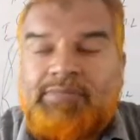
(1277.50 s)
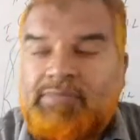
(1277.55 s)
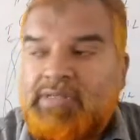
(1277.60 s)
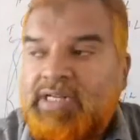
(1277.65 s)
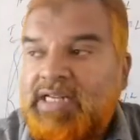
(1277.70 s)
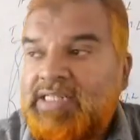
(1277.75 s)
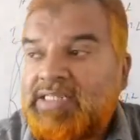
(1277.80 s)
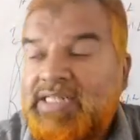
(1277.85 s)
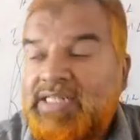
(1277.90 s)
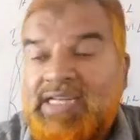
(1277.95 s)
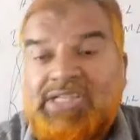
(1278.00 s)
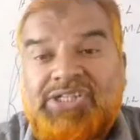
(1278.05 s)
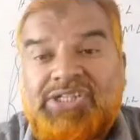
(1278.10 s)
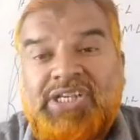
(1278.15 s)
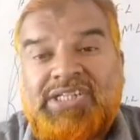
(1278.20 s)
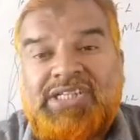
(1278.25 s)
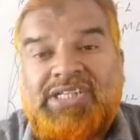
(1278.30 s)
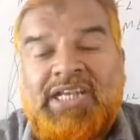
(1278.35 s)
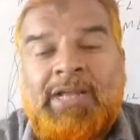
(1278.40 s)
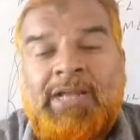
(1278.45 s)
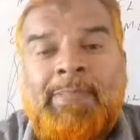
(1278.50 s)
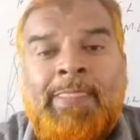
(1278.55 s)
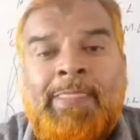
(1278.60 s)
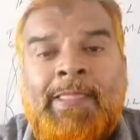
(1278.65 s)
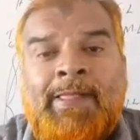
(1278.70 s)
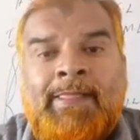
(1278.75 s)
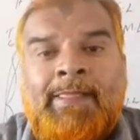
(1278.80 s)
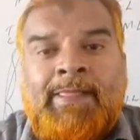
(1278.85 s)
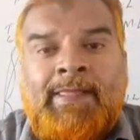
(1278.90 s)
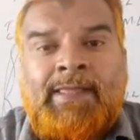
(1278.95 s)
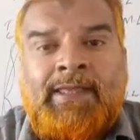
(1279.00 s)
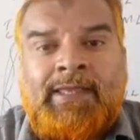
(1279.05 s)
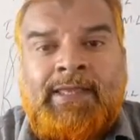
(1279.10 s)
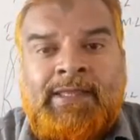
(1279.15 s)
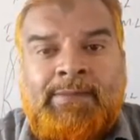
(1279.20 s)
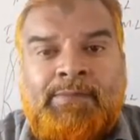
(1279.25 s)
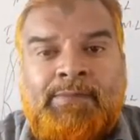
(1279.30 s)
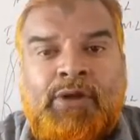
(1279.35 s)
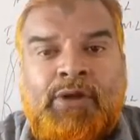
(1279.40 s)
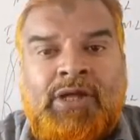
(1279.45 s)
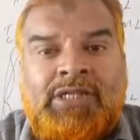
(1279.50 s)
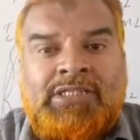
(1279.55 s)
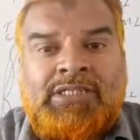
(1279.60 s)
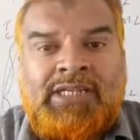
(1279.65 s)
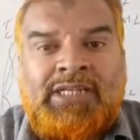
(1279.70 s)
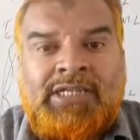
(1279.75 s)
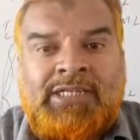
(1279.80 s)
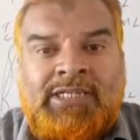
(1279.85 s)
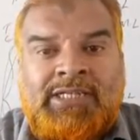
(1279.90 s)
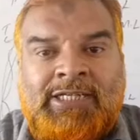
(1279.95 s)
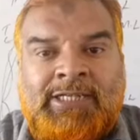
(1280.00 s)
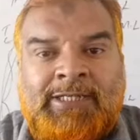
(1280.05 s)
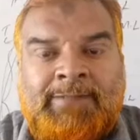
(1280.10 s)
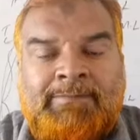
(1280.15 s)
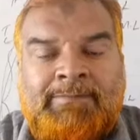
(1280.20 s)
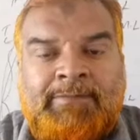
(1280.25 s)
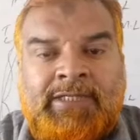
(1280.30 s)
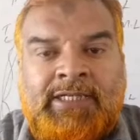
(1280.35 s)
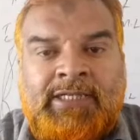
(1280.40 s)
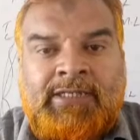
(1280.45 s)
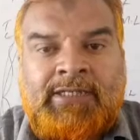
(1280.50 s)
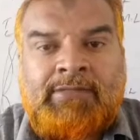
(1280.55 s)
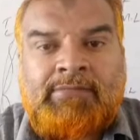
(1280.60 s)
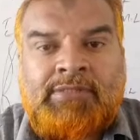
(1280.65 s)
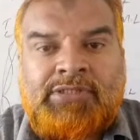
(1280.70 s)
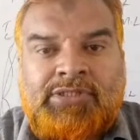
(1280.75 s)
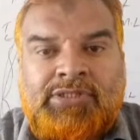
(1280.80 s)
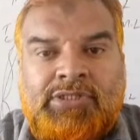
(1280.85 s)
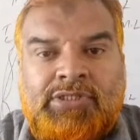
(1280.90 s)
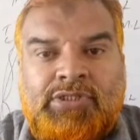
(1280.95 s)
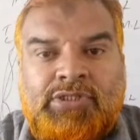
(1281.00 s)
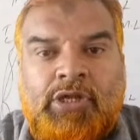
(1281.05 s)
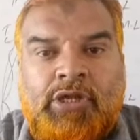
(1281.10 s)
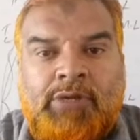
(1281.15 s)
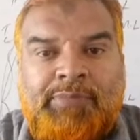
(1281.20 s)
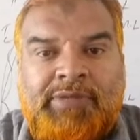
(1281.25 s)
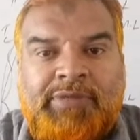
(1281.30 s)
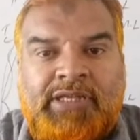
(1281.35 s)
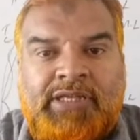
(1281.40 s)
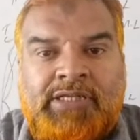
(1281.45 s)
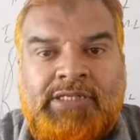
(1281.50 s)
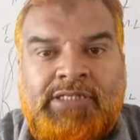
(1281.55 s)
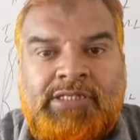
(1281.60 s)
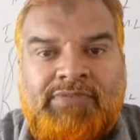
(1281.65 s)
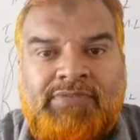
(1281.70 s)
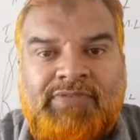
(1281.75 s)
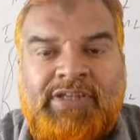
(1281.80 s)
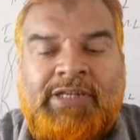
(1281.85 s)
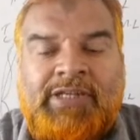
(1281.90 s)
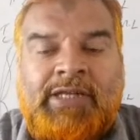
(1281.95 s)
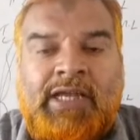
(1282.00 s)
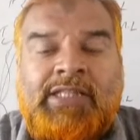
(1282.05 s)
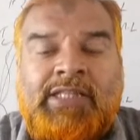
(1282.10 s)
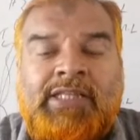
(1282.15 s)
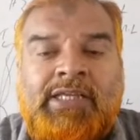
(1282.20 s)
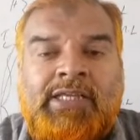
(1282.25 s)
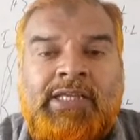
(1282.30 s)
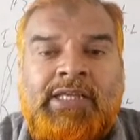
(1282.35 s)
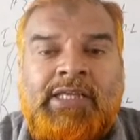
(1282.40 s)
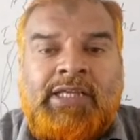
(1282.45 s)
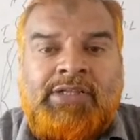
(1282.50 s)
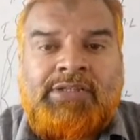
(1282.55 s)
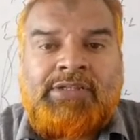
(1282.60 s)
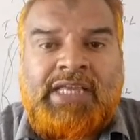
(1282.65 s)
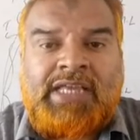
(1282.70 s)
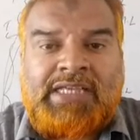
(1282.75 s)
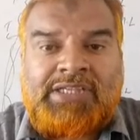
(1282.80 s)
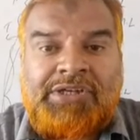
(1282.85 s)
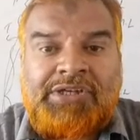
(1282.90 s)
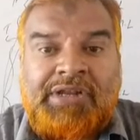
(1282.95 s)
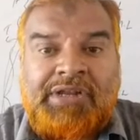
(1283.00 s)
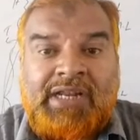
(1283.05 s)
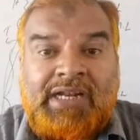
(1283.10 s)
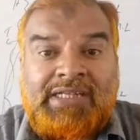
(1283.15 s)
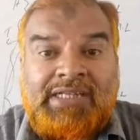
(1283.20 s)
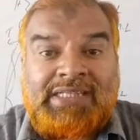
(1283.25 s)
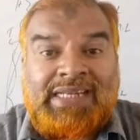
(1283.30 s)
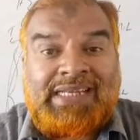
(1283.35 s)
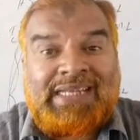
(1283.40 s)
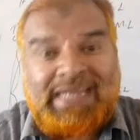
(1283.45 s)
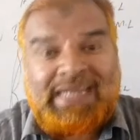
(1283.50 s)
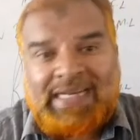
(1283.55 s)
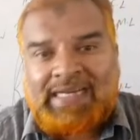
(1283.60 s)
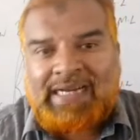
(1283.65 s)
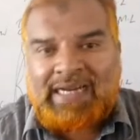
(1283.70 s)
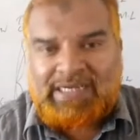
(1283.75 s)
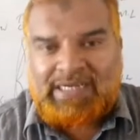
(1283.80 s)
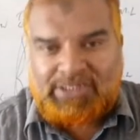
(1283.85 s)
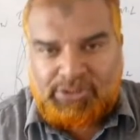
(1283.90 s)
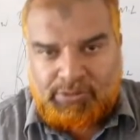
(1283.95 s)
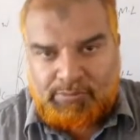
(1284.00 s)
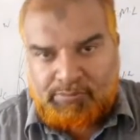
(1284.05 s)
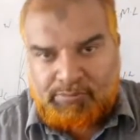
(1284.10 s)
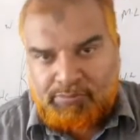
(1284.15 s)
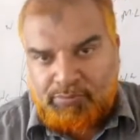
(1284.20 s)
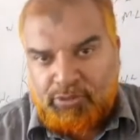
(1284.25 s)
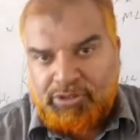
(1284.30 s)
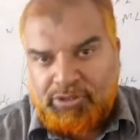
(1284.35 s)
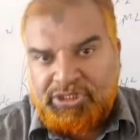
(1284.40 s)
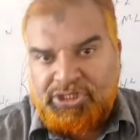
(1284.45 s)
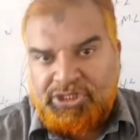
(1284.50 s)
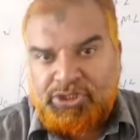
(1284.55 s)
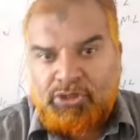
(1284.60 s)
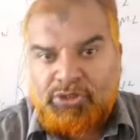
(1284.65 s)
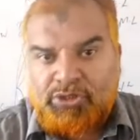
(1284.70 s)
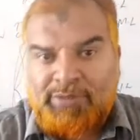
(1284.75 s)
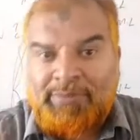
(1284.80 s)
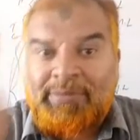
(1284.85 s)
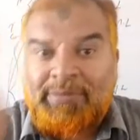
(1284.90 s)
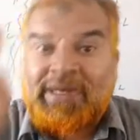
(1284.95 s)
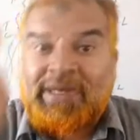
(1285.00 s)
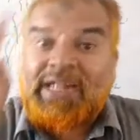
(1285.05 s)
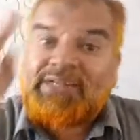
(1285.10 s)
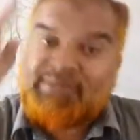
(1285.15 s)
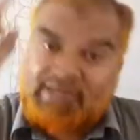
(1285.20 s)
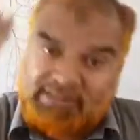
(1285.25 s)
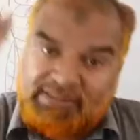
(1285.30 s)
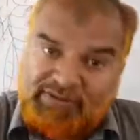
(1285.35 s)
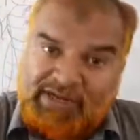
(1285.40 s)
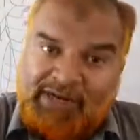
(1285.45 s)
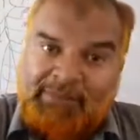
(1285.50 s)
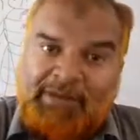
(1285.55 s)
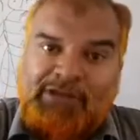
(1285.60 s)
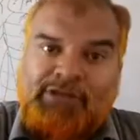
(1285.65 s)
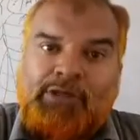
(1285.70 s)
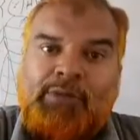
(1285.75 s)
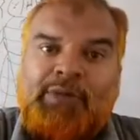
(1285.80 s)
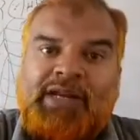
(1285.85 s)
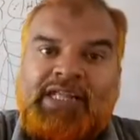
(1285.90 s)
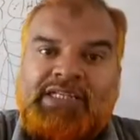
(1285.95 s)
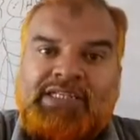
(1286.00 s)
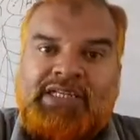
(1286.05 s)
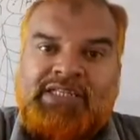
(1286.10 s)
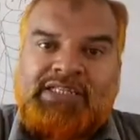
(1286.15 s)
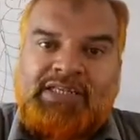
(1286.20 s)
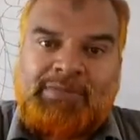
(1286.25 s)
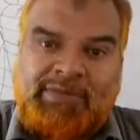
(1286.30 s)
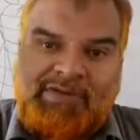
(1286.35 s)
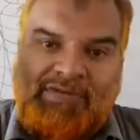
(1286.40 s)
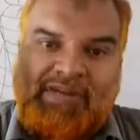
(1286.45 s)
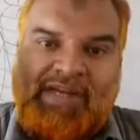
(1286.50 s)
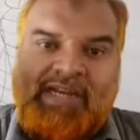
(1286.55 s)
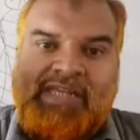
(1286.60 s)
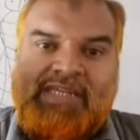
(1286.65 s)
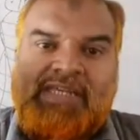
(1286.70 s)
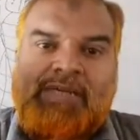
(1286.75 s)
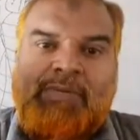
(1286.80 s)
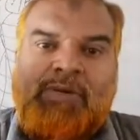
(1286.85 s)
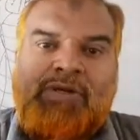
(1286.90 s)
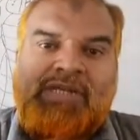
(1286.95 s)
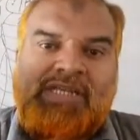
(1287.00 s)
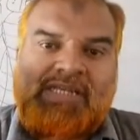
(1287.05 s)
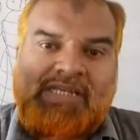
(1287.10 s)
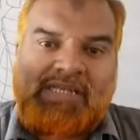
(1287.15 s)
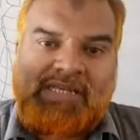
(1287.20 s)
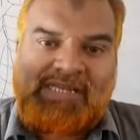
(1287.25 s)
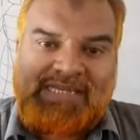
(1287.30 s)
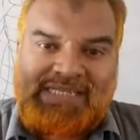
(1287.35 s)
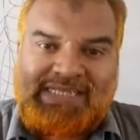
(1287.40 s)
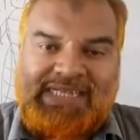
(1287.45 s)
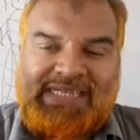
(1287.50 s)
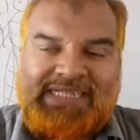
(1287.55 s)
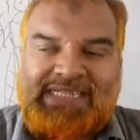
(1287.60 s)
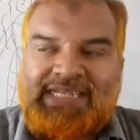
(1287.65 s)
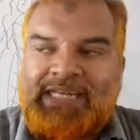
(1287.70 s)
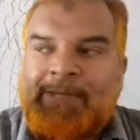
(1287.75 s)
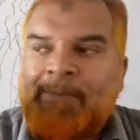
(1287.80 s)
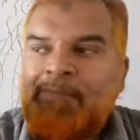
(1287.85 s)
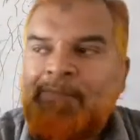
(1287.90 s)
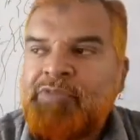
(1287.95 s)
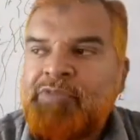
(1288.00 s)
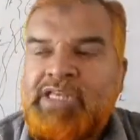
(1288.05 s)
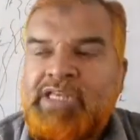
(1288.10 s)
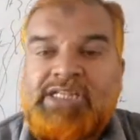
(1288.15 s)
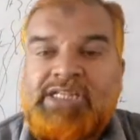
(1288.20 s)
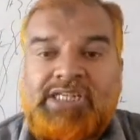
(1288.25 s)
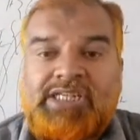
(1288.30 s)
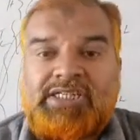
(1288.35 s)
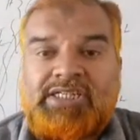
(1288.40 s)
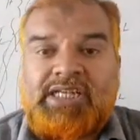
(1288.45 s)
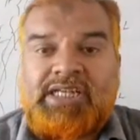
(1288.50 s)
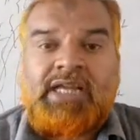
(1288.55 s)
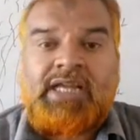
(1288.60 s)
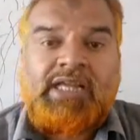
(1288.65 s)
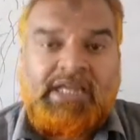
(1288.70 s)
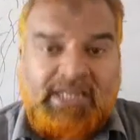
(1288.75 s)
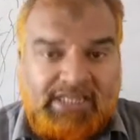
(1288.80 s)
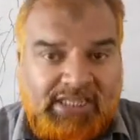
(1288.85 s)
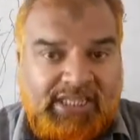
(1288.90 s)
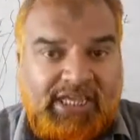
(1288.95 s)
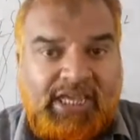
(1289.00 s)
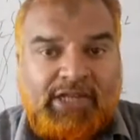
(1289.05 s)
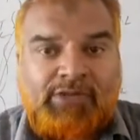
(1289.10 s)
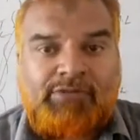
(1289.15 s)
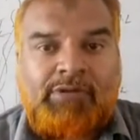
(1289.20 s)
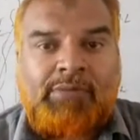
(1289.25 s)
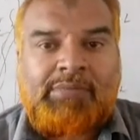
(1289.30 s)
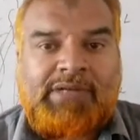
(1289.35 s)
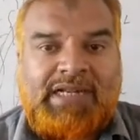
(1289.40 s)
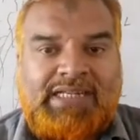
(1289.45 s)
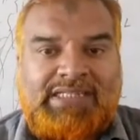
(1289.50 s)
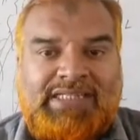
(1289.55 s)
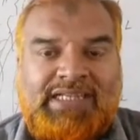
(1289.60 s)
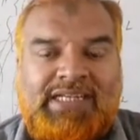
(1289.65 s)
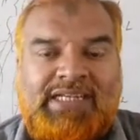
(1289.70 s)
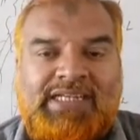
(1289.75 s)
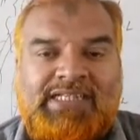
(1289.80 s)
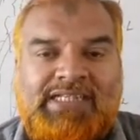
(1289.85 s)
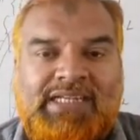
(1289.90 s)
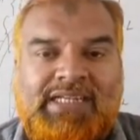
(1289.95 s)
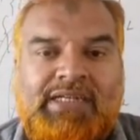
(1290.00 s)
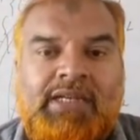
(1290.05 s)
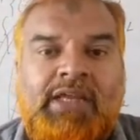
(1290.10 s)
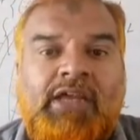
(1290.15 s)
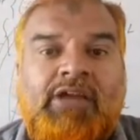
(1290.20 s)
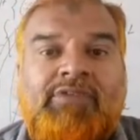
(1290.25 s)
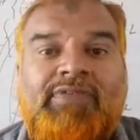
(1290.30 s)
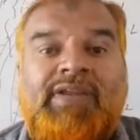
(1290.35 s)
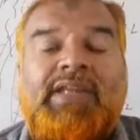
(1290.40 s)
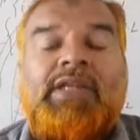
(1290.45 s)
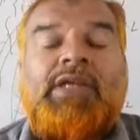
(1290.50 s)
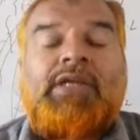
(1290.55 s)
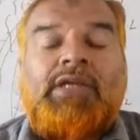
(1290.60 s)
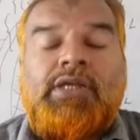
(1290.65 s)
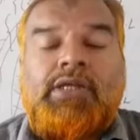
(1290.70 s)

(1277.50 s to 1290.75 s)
class Crustacea, in prawns and scorpions, fine, and the excretory organs are green glands. So both this you have to remember as far as phylum Arthropoda is concerned. But we are talking about insects here. Insecta, the earthworm, classical insect, fine.